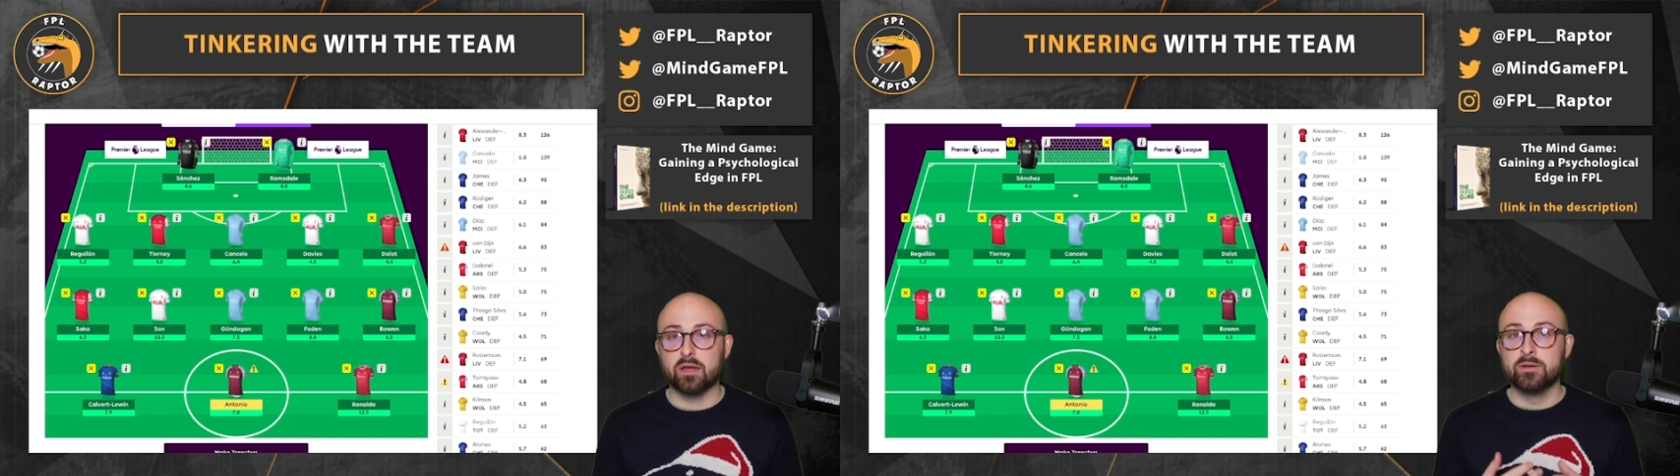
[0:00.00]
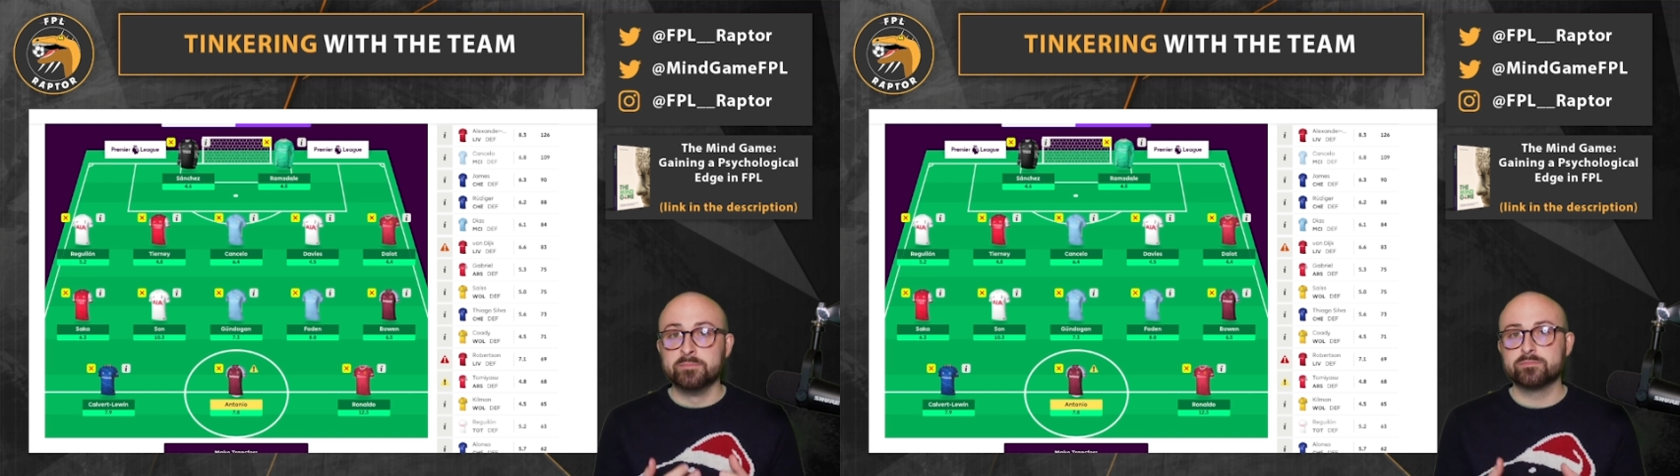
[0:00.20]

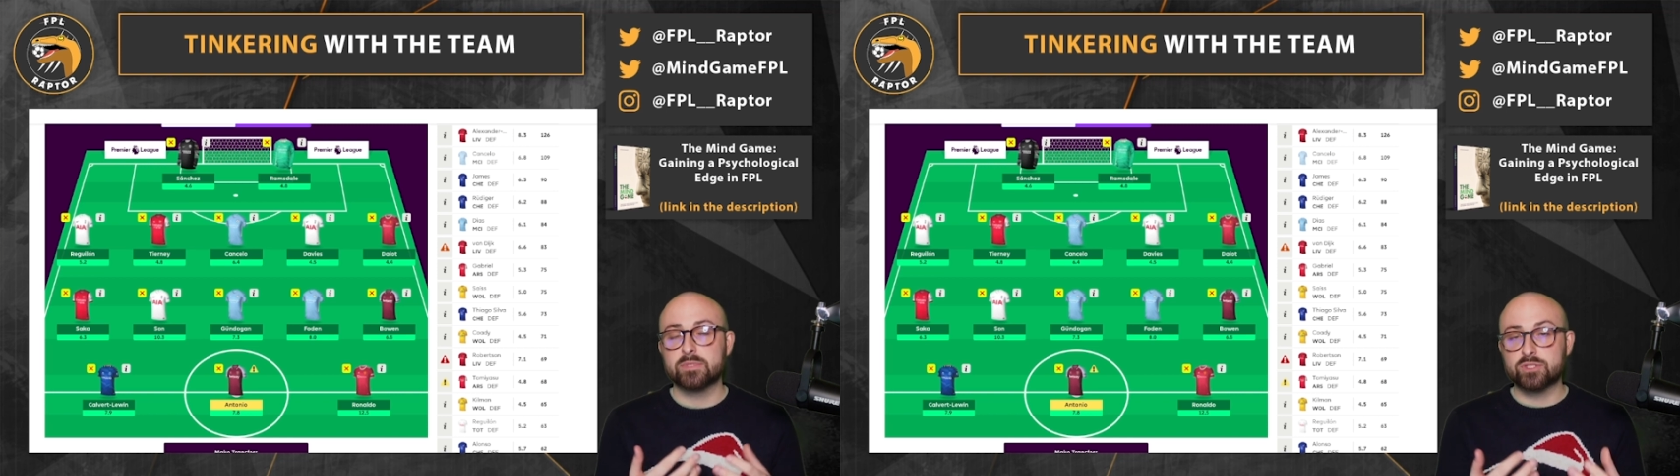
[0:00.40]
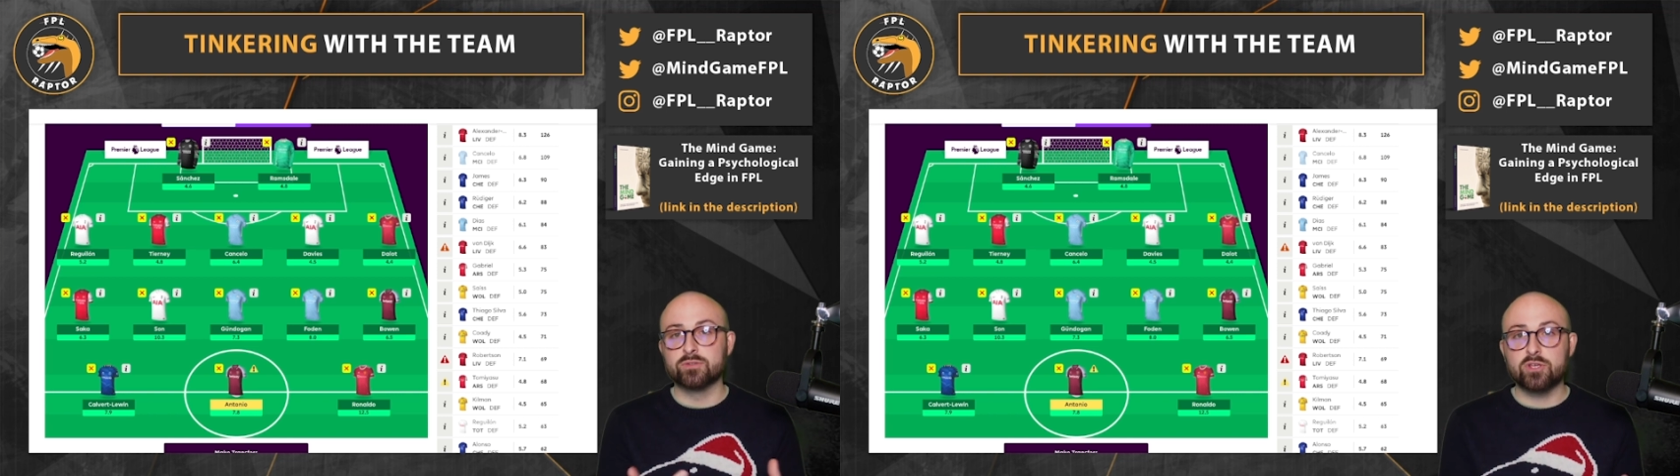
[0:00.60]
So
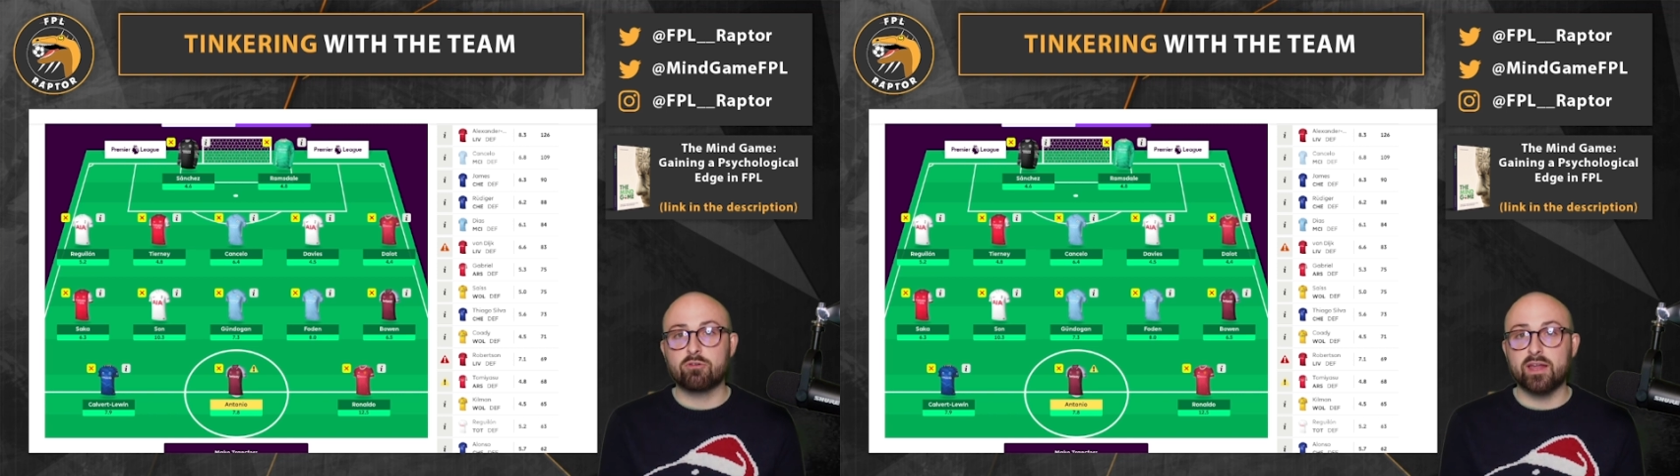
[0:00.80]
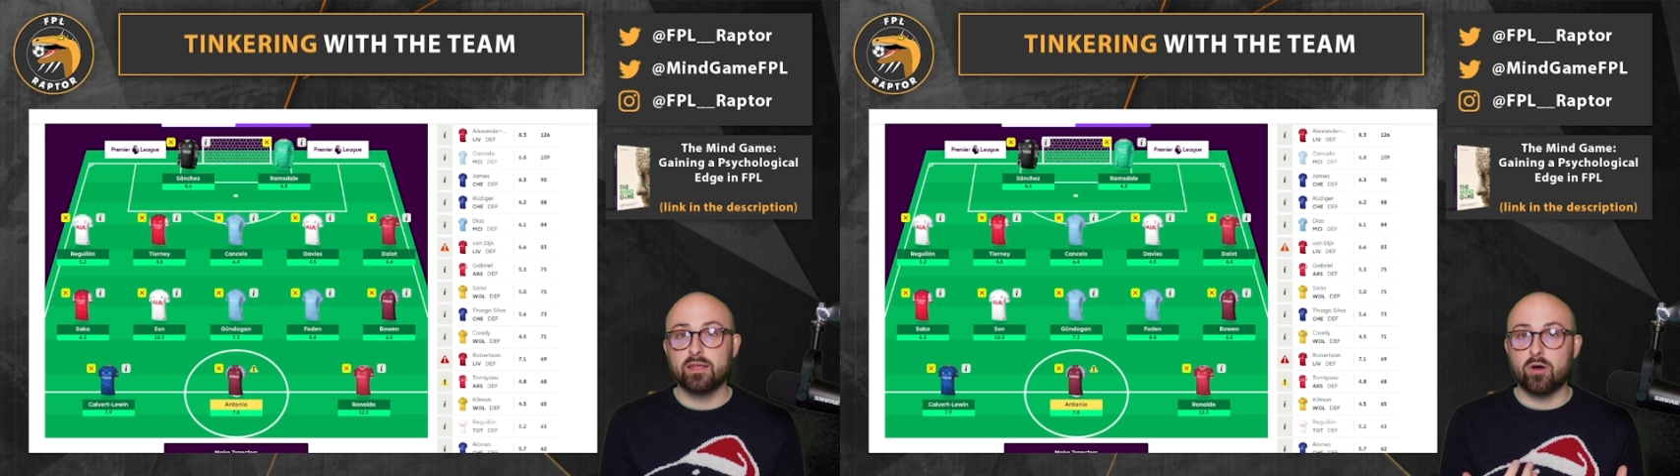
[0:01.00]
Son's a
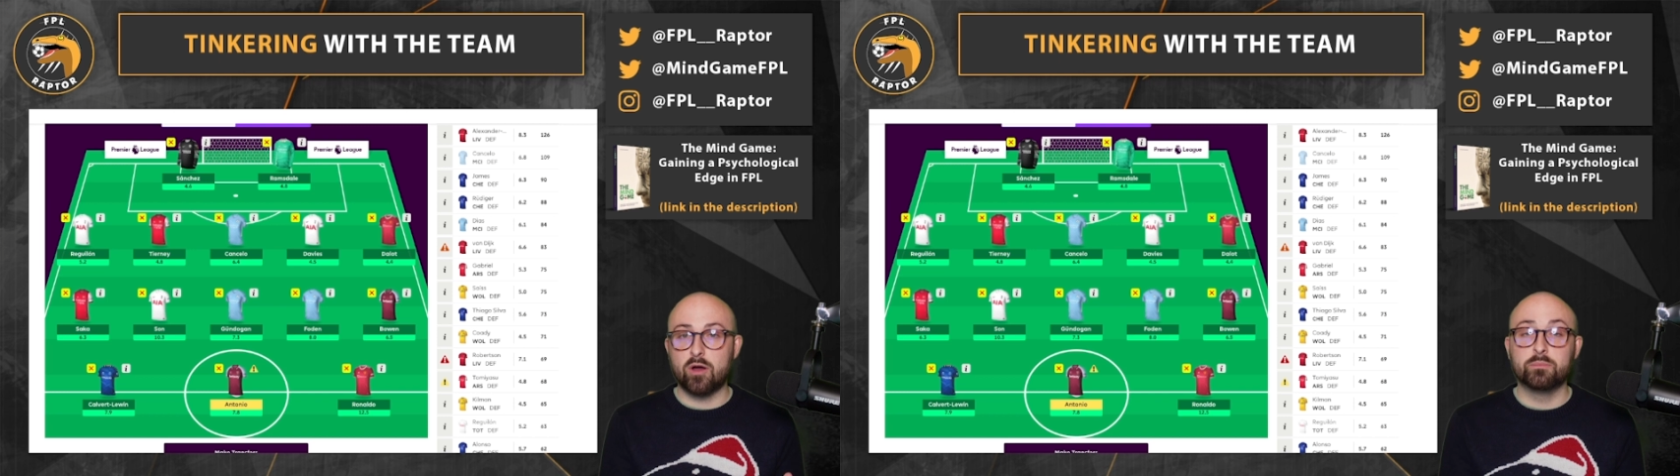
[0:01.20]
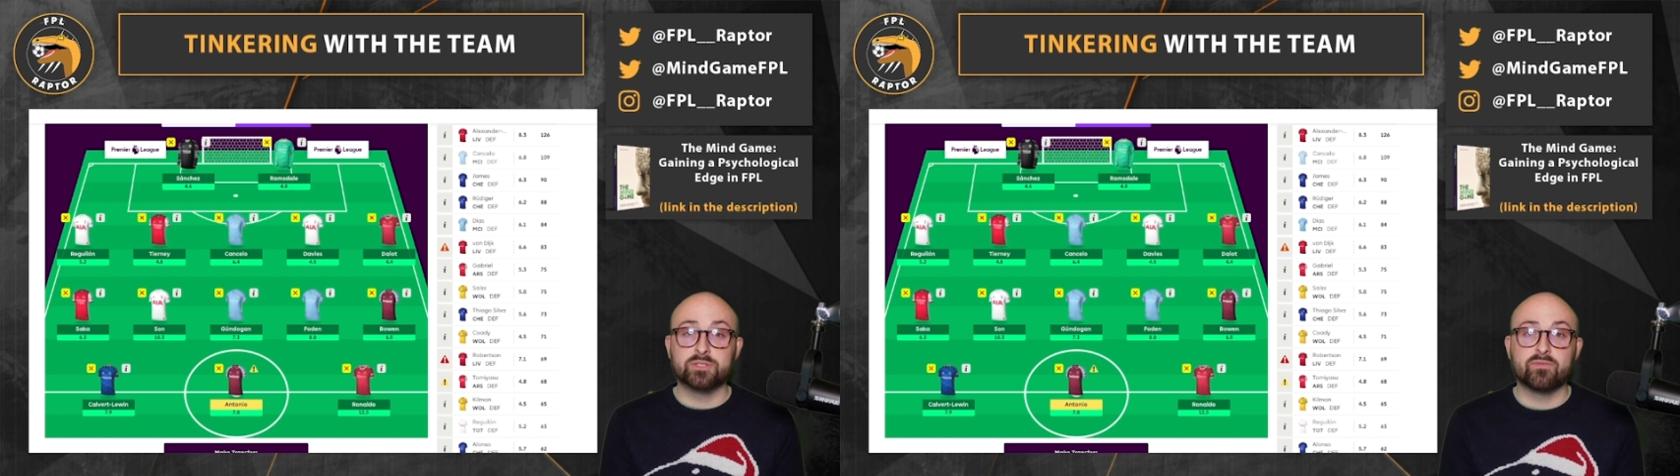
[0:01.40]
great
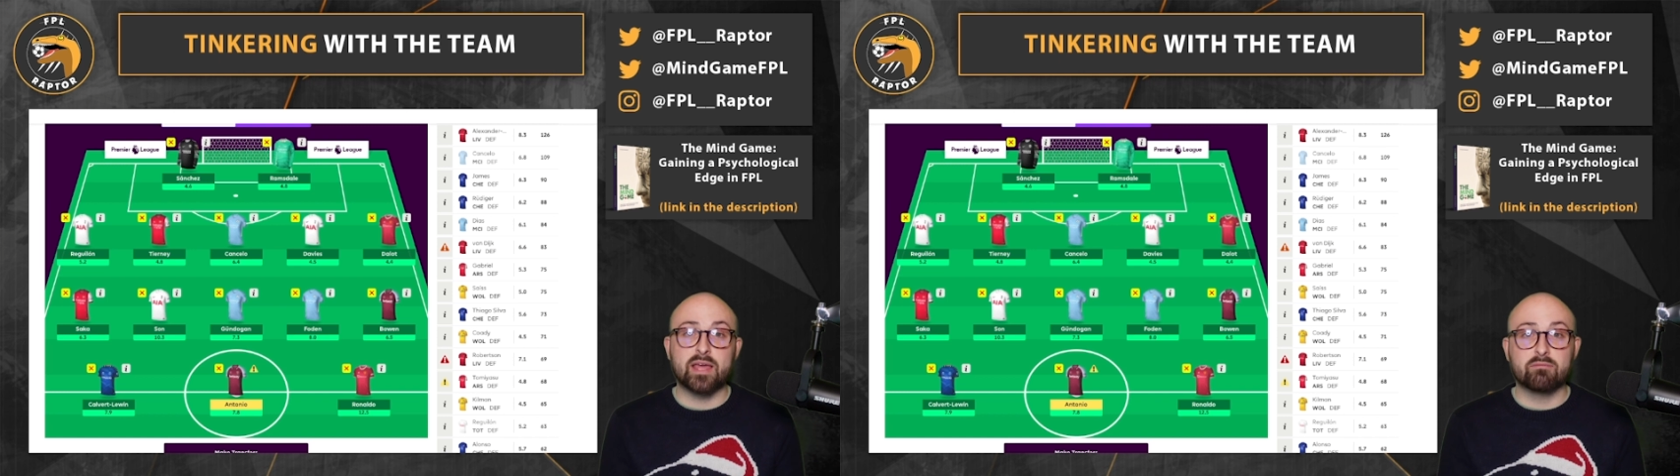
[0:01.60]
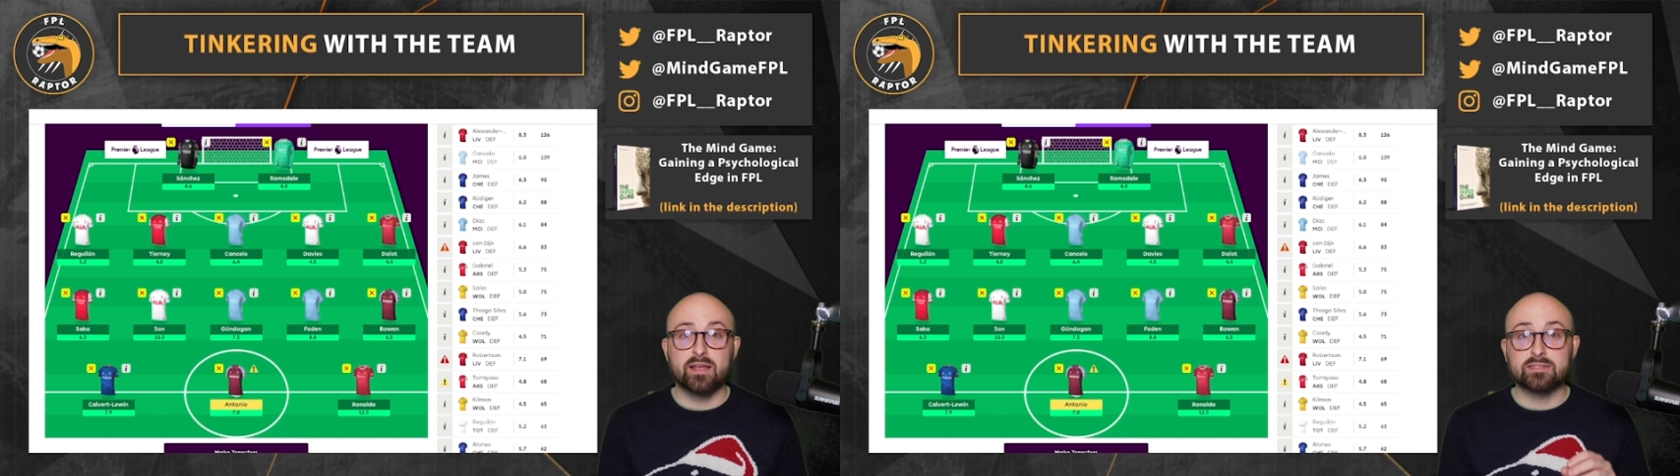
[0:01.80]
option
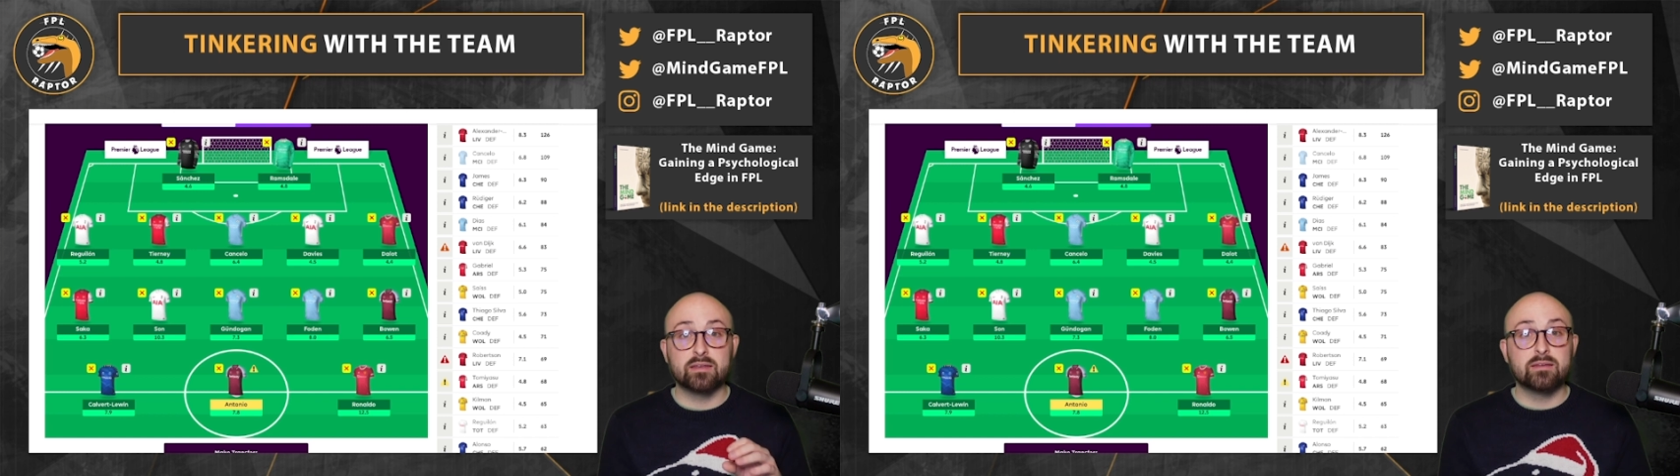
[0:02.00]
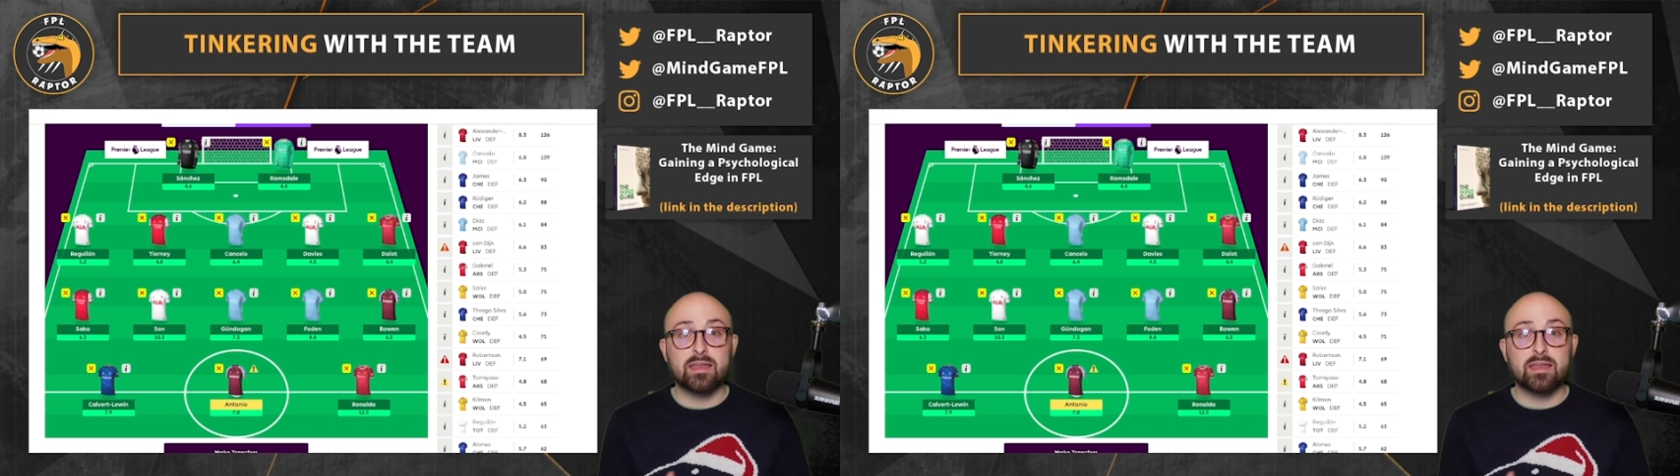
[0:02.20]
for that reason.